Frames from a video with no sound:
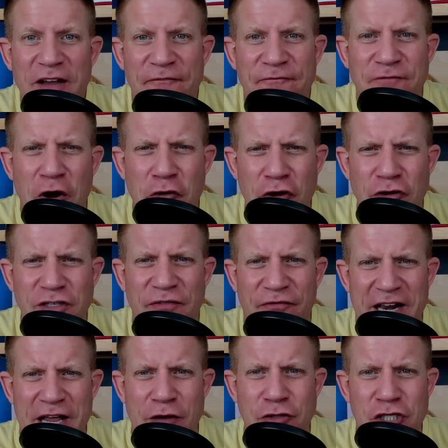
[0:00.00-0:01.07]
photos,
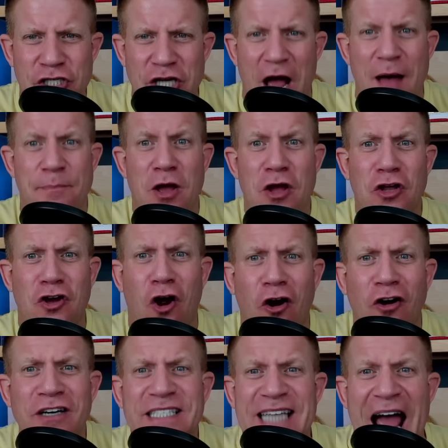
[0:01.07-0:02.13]
videos, shop,
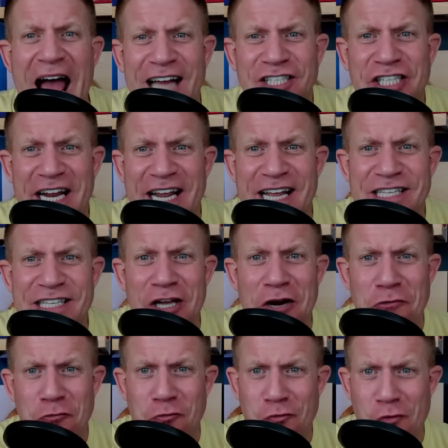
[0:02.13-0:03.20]
Kardashians,
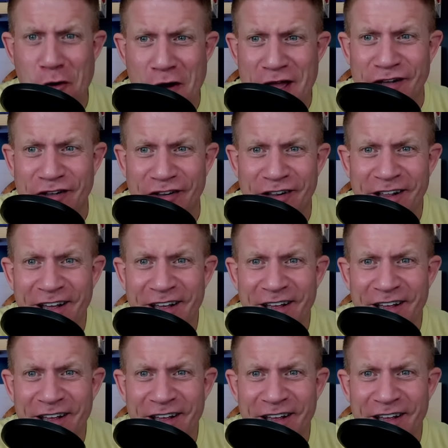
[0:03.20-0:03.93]
royal.